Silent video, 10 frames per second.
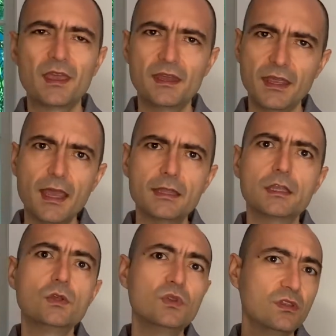And again,
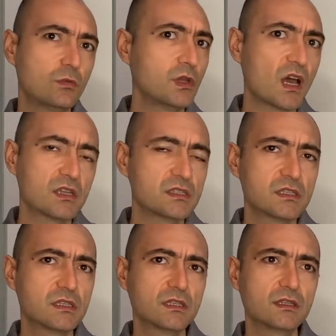you need to be
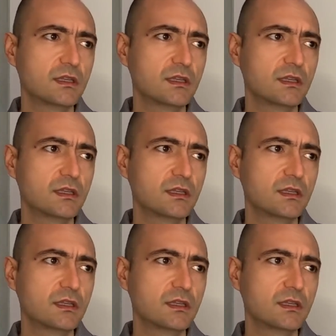consistent.